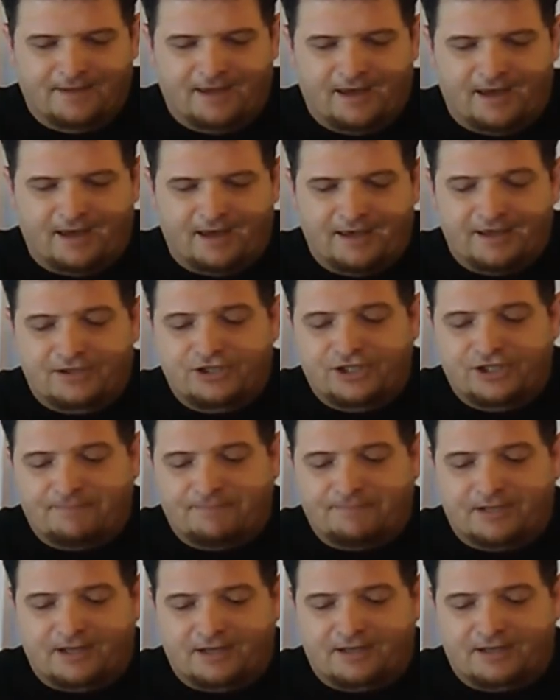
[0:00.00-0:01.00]
It
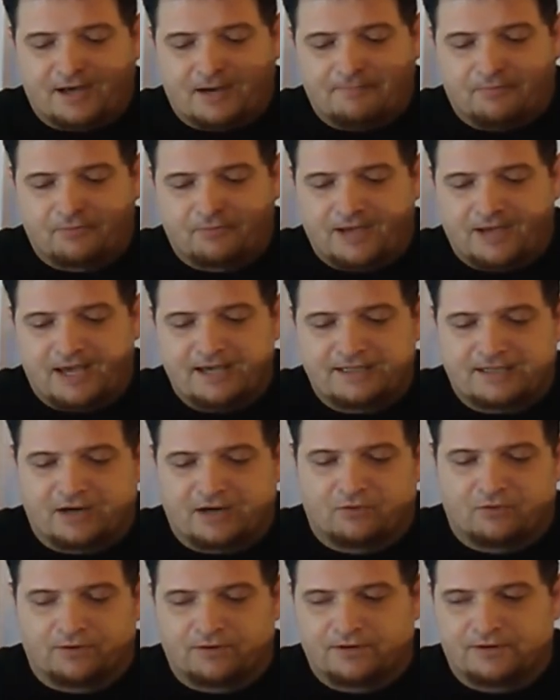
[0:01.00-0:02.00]
shipped in a couple days. I
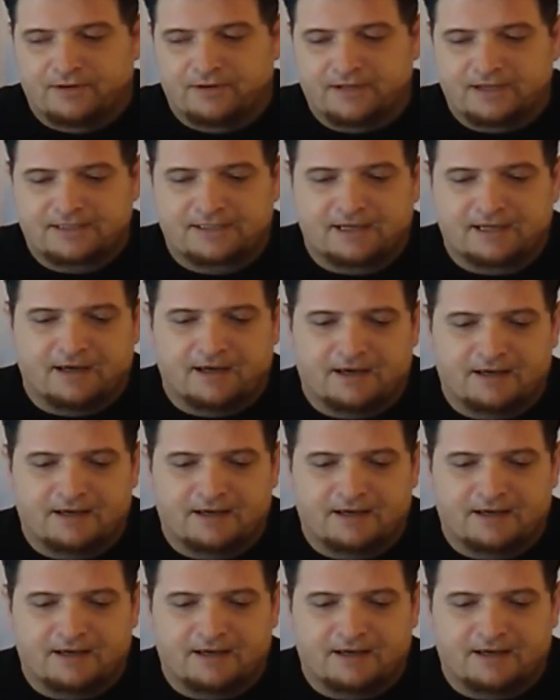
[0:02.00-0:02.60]
ordered this